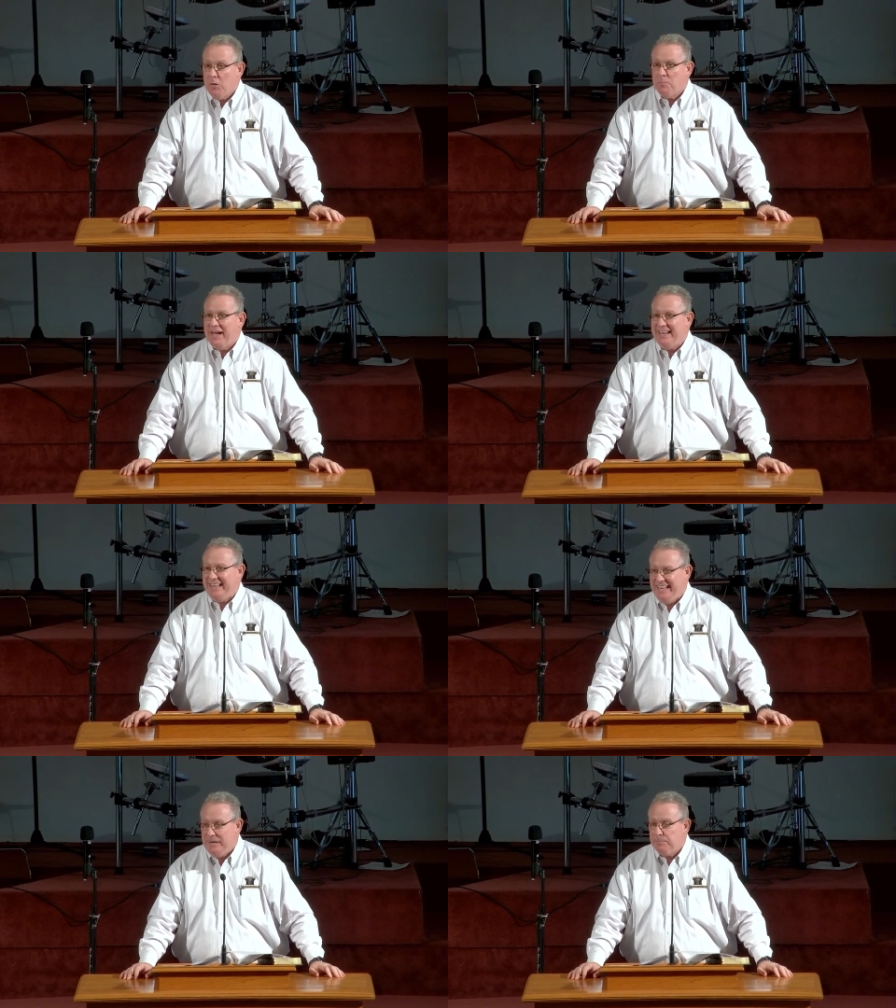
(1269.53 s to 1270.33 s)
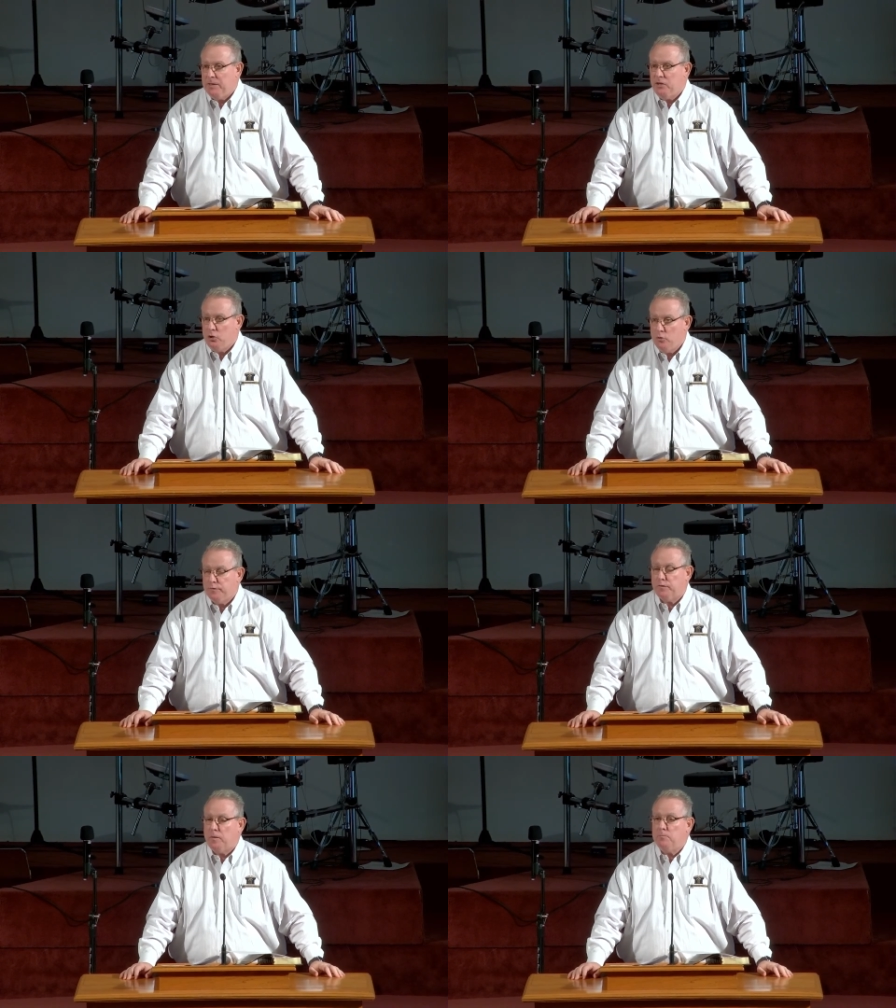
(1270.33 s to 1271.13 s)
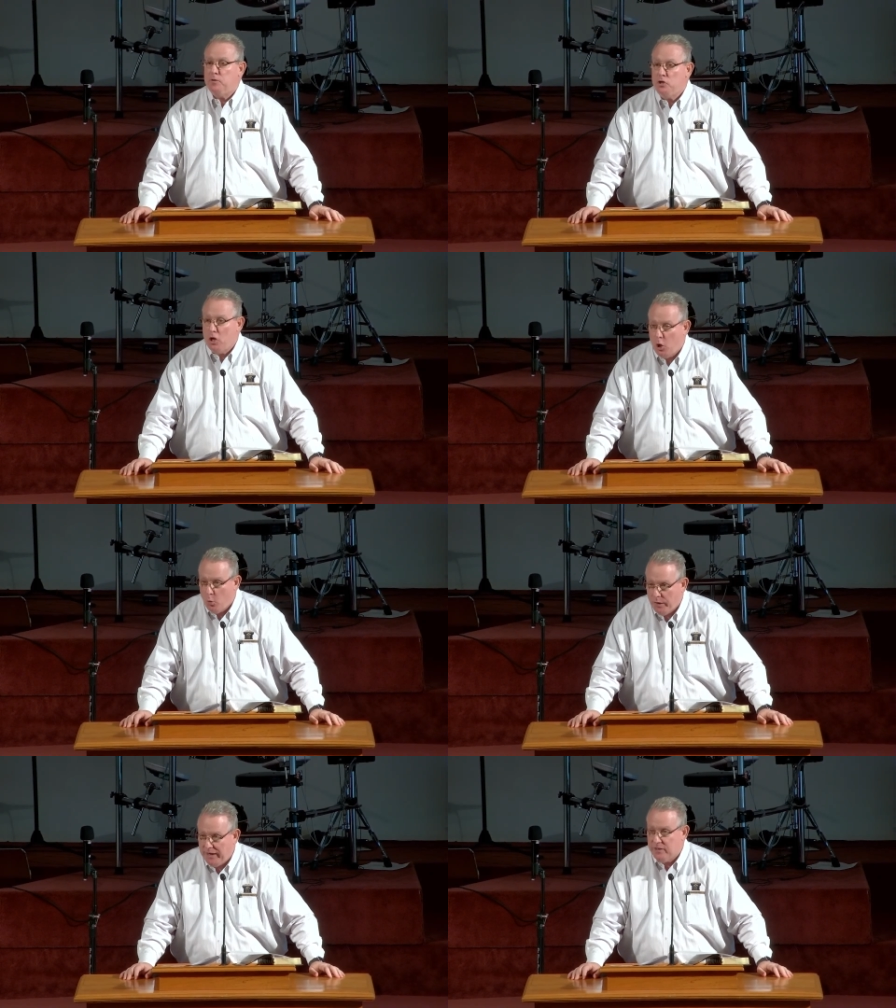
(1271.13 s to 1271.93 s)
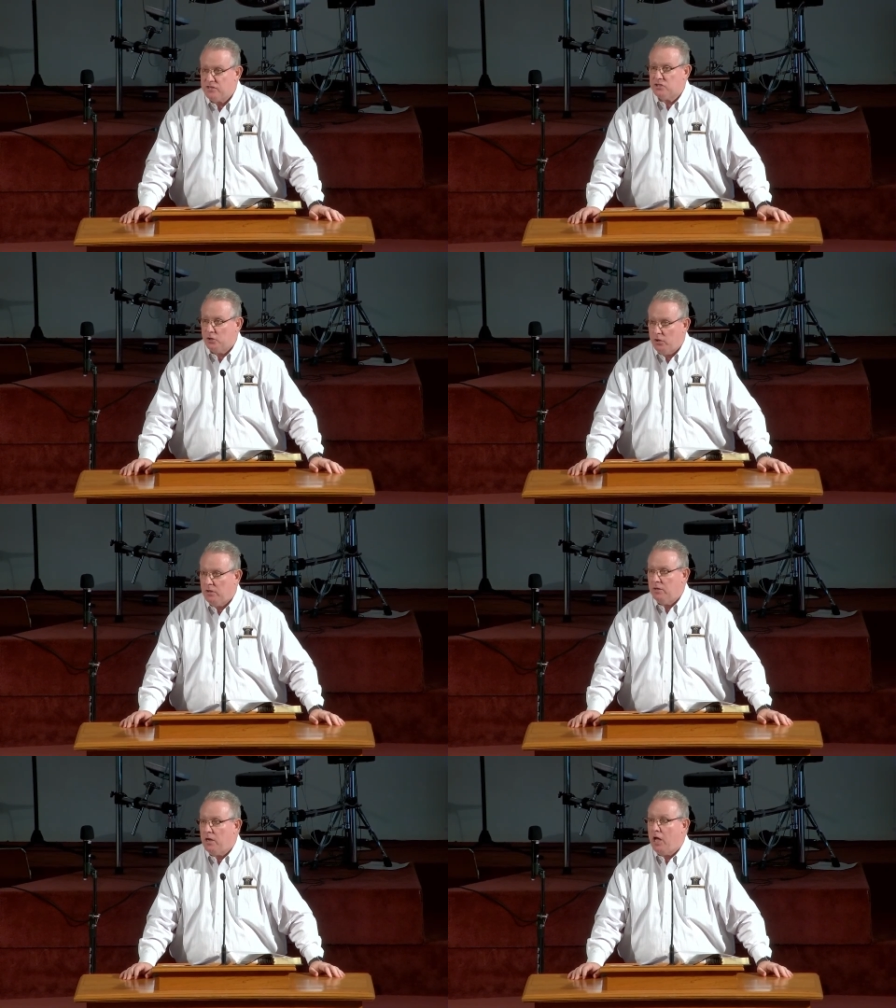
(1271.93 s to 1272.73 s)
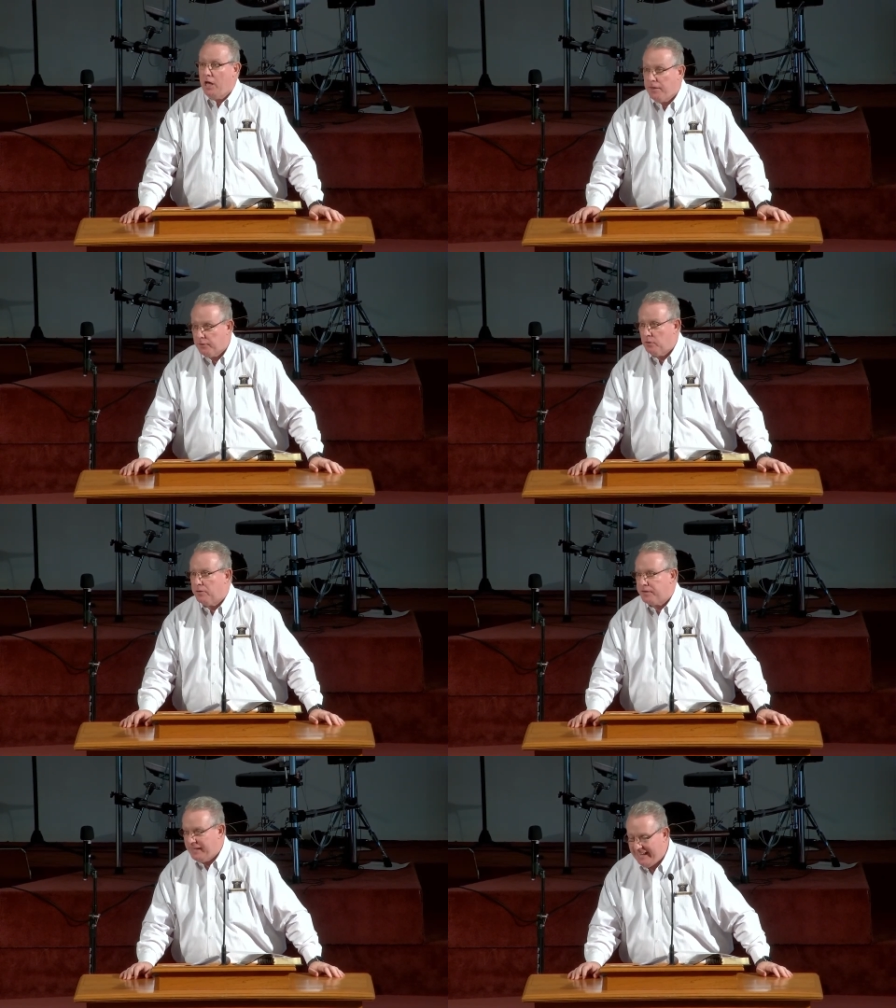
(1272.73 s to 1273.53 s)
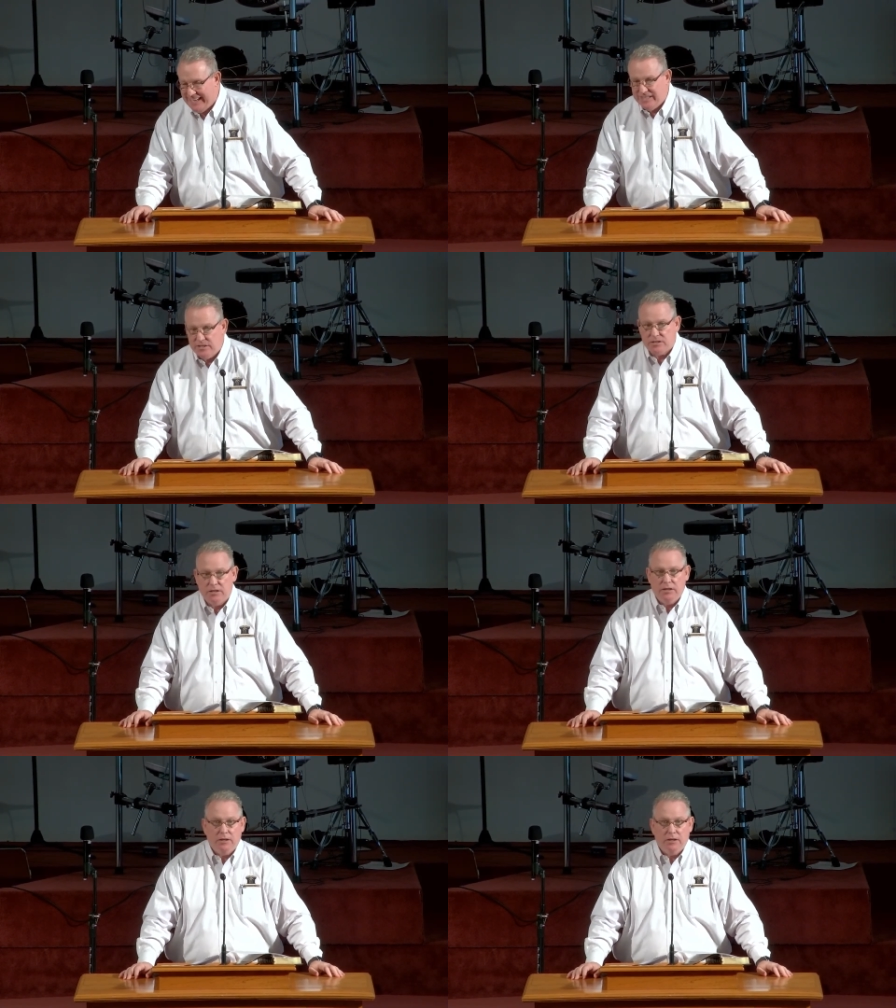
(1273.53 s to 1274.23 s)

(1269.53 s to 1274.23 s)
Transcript: by keeping you from knowing certain other things